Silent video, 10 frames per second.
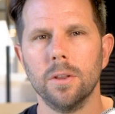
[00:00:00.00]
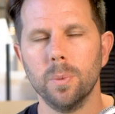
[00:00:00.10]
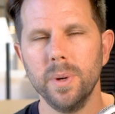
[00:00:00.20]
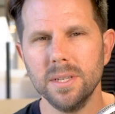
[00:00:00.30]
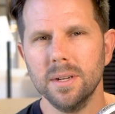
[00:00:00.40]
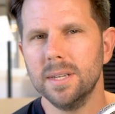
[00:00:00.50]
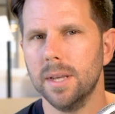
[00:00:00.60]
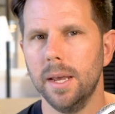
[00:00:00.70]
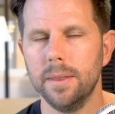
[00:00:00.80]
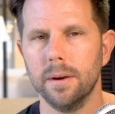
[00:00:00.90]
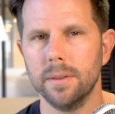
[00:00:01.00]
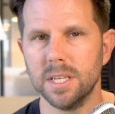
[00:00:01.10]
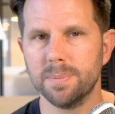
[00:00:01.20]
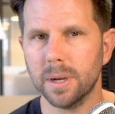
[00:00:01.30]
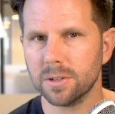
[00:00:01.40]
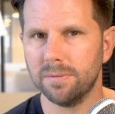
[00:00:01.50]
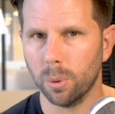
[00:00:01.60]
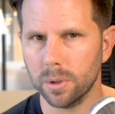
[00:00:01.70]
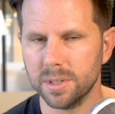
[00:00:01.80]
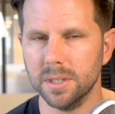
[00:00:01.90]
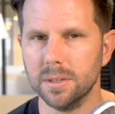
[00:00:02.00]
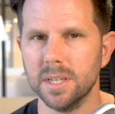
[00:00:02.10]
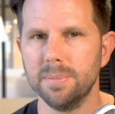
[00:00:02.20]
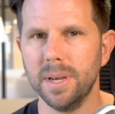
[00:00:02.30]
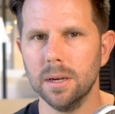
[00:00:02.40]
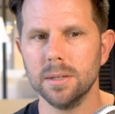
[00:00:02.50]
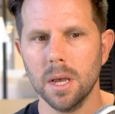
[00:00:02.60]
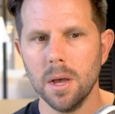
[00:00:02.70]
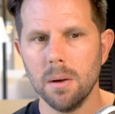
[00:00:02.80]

The reason I say they're the special forces is because